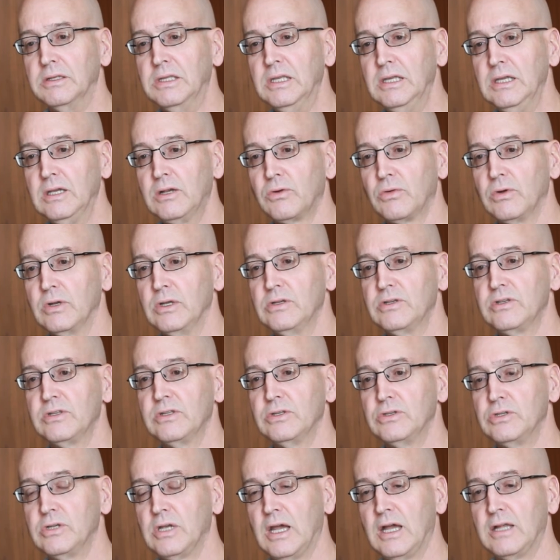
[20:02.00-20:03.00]
decreased
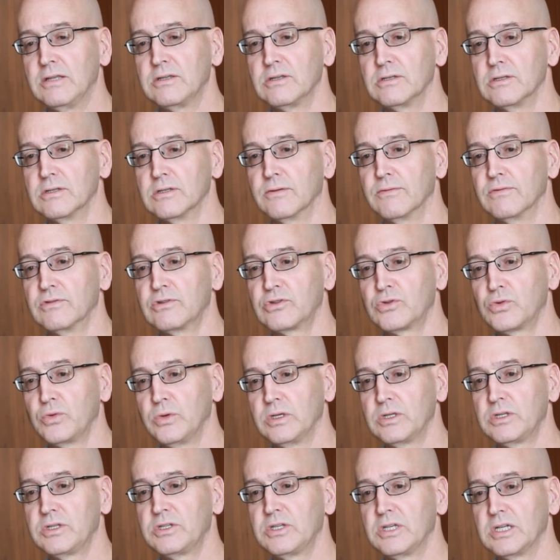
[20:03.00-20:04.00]
the chances of
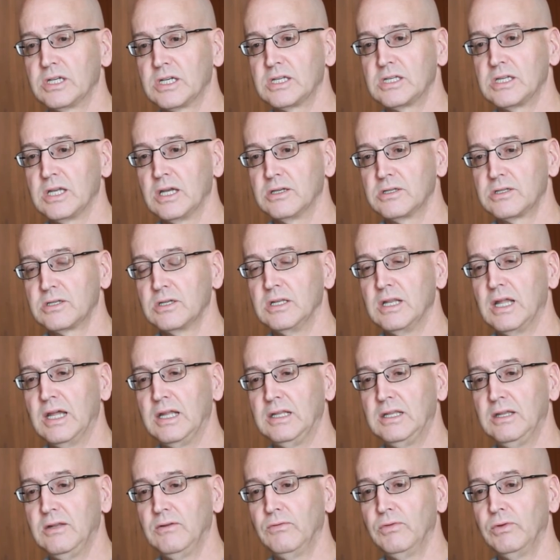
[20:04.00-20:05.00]
Swiss success in
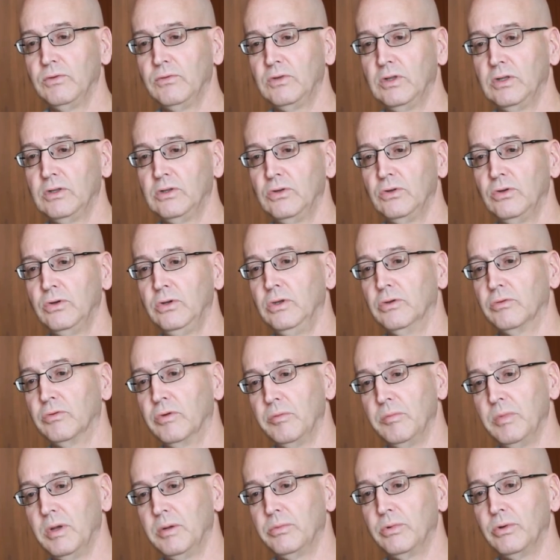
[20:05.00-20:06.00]
1952, you'll
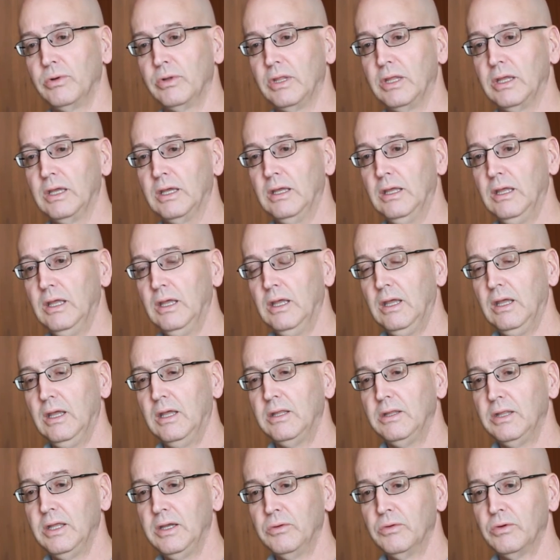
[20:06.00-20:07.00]
remember
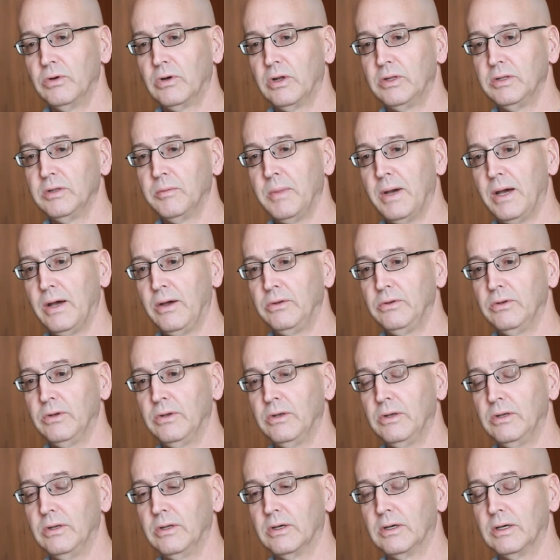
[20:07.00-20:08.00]
they were on the mountain